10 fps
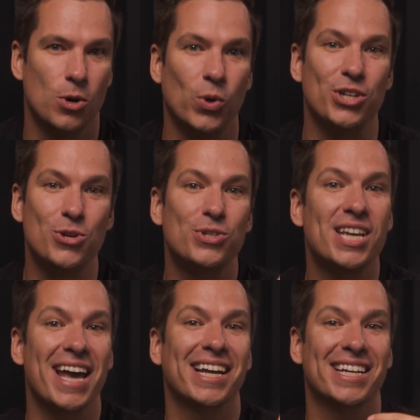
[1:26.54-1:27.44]
Will you
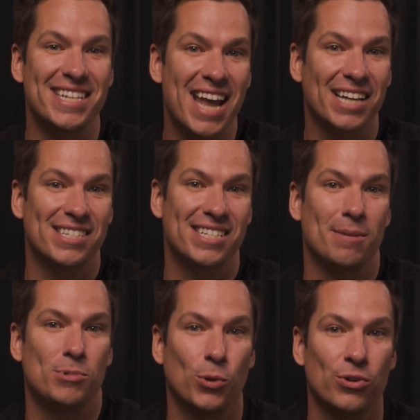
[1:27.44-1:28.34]
take a next
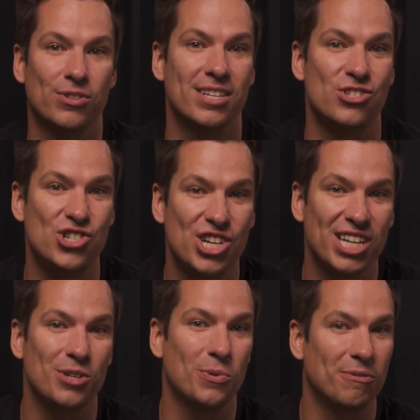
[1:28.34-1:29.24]
step toward the
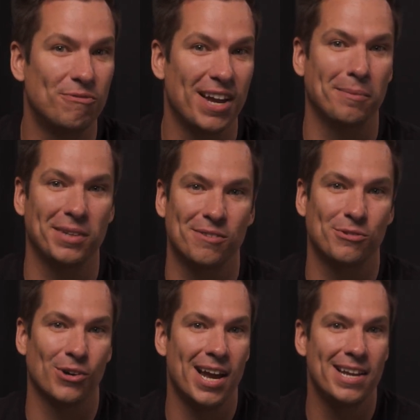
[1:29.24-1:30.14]
genuine family
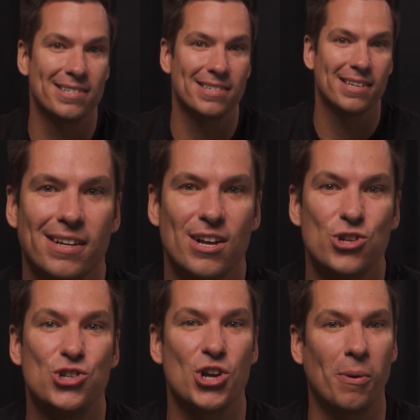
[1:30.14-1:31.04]
of grace?
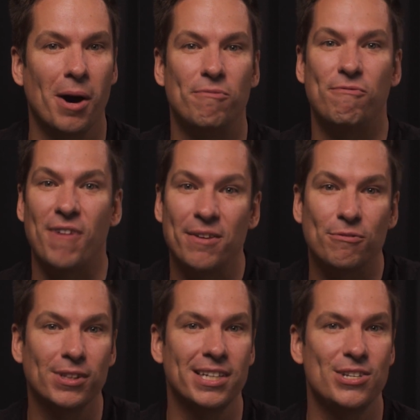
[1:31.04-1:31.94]
Show up
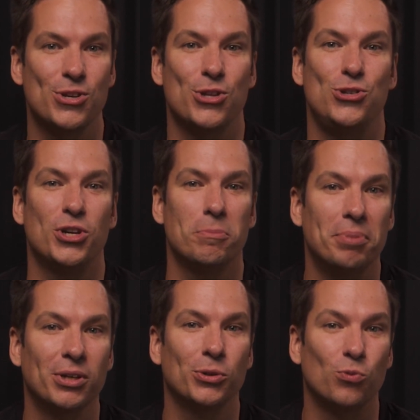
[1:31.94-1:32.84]
faithfully so that you can
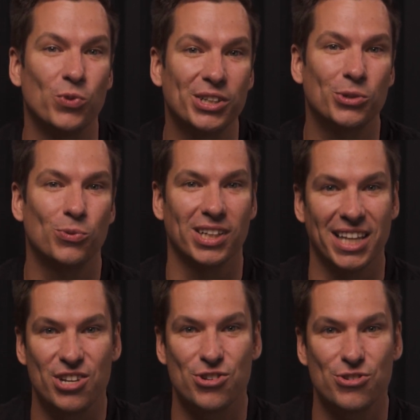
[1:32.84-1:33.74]
build real
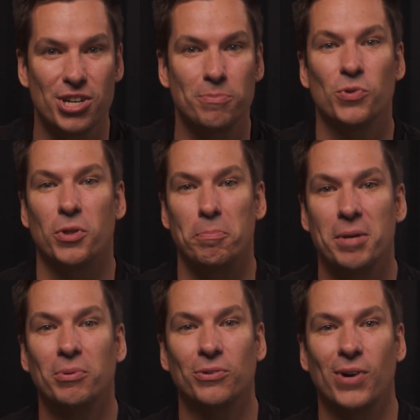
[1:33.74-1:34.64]
relationships with the
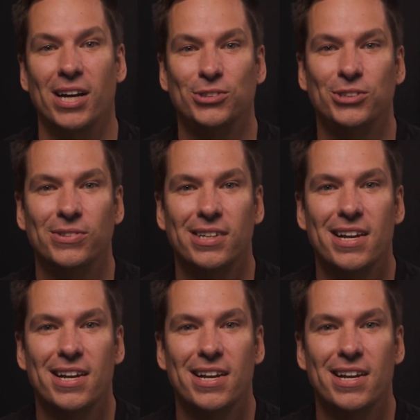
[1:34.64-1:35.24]
people around you?